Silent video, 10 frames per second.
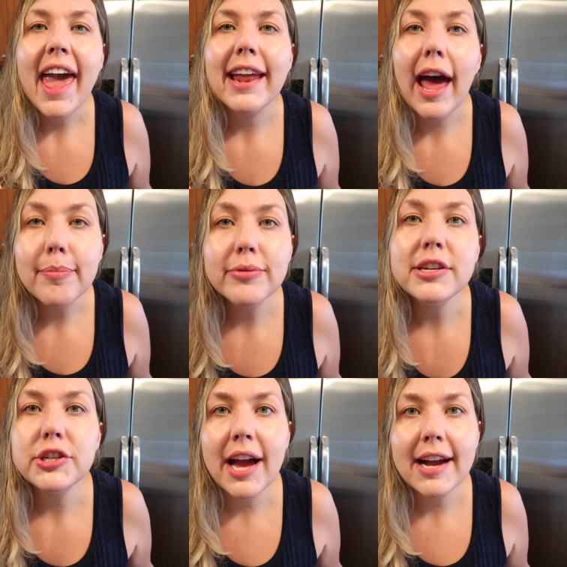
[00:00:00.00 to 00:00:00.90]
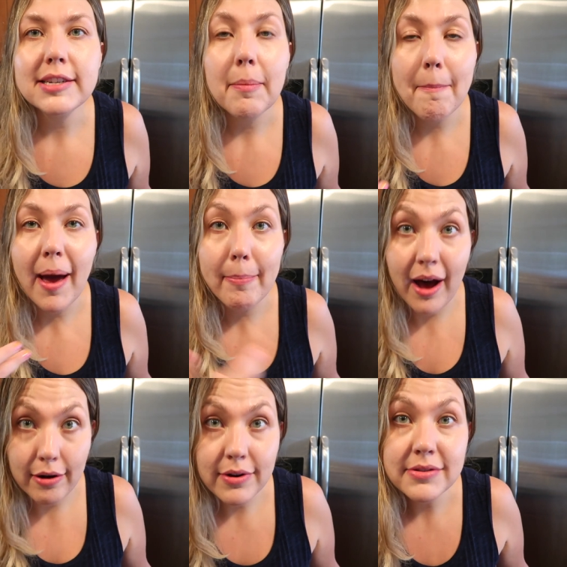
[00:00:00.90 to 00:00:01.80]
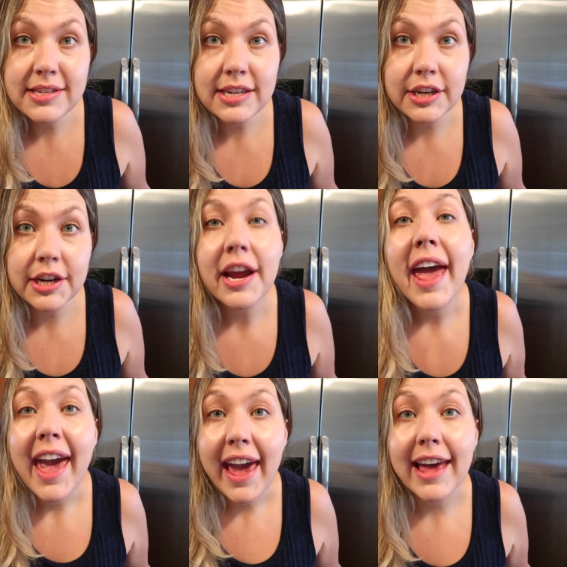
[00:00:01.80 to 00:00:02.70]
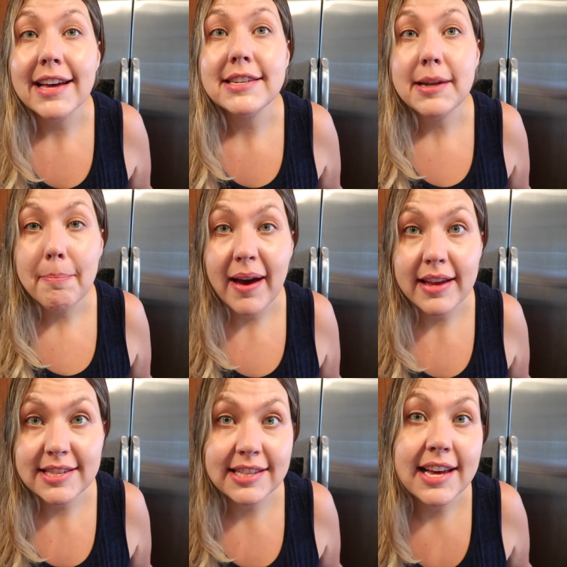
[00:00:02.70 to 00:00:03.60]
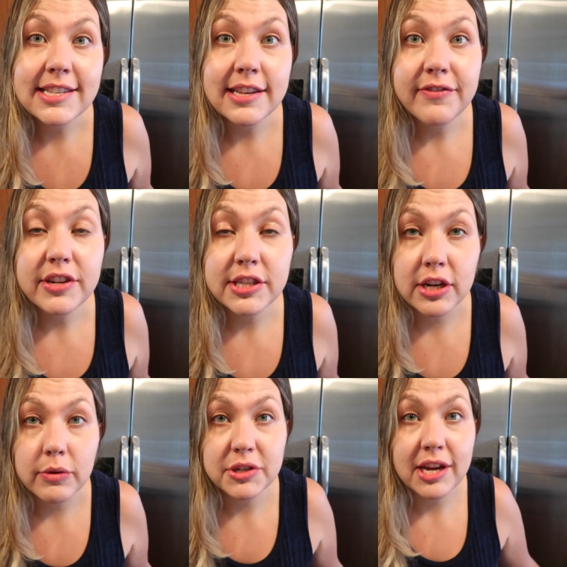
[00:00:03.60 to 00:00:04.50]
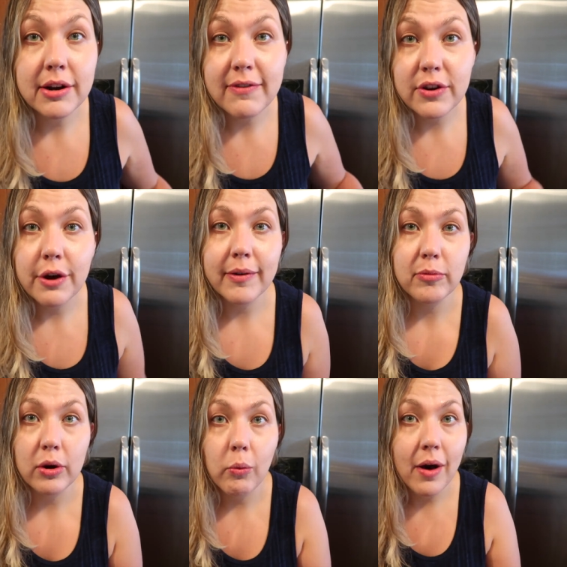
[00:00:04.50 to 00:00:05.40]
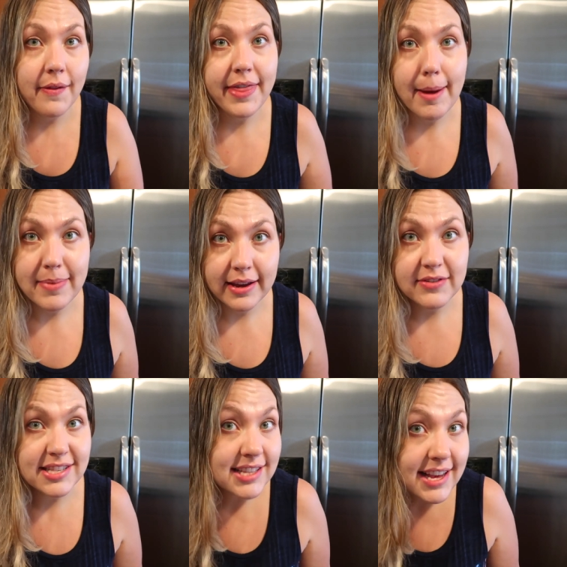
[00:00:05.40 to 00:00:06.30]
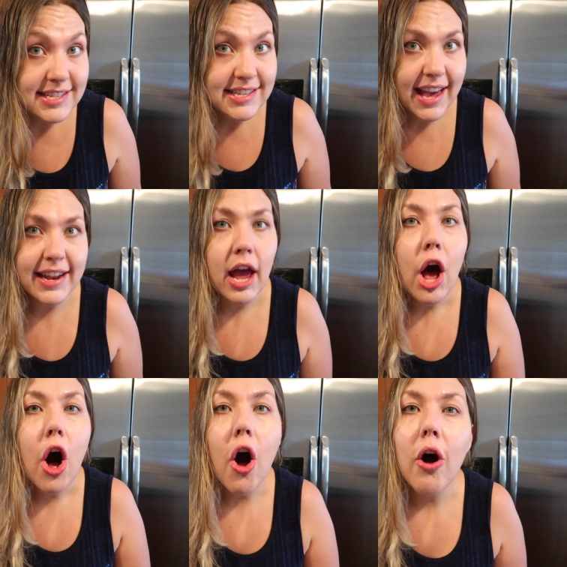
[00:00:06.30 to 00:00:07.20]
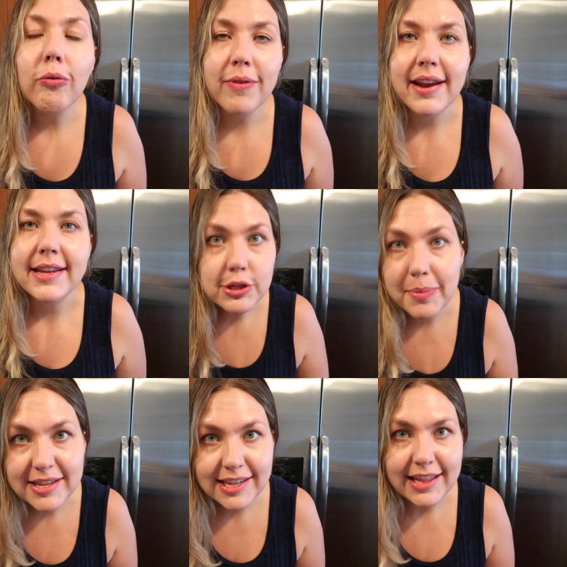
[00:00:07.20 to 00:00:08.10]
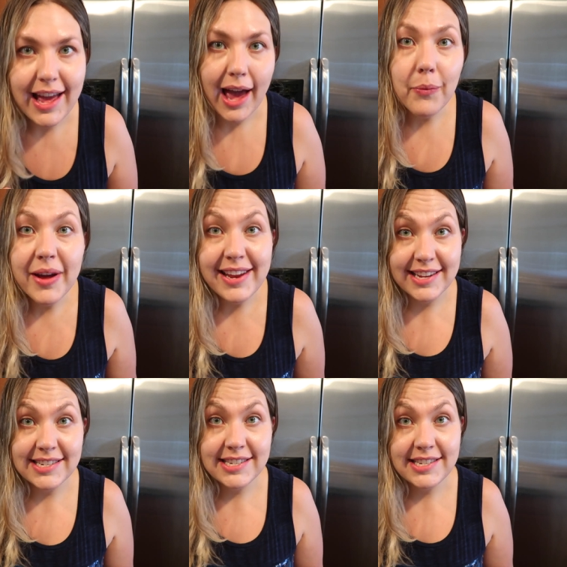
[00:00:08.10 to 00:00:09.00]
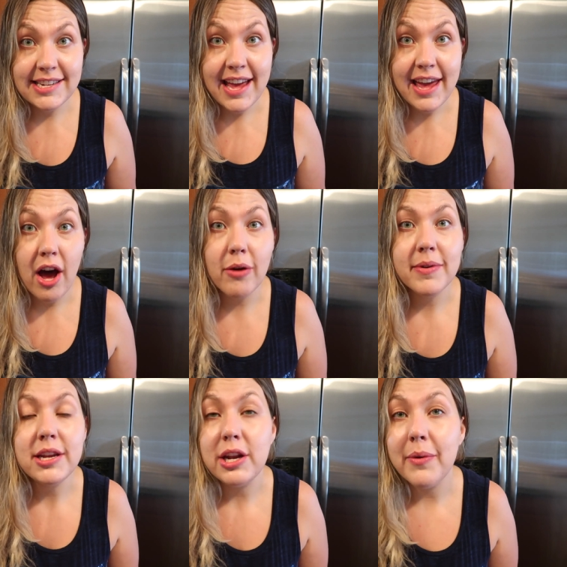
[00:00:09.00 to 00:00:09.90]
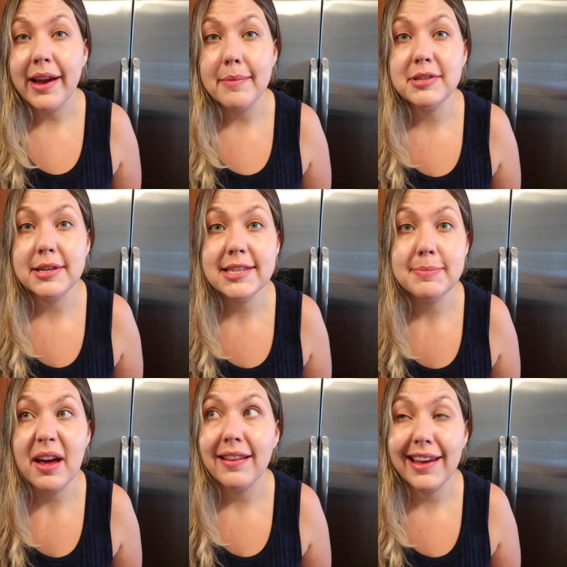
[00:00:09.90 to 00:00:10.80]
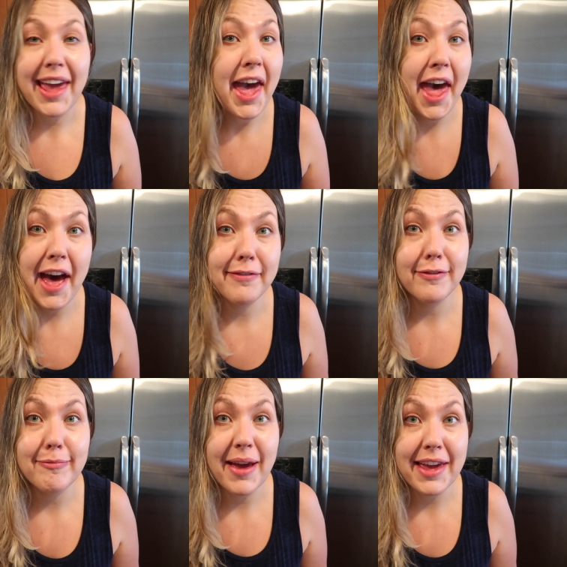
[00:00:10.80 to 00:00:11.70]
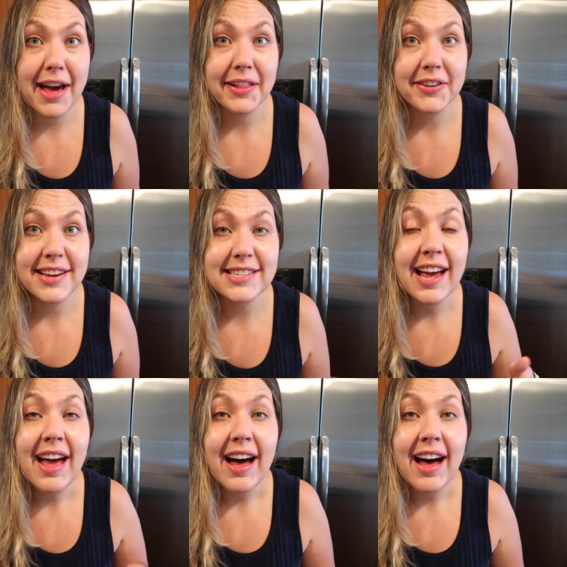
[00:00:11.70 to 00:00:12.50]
and I pre-tracked my pot roast dinner and my slice of dessert, which I don't even know if I'm gonna want that big of a slice yet, already. So basically I went into today already knowing I was gonna spend like half of my calories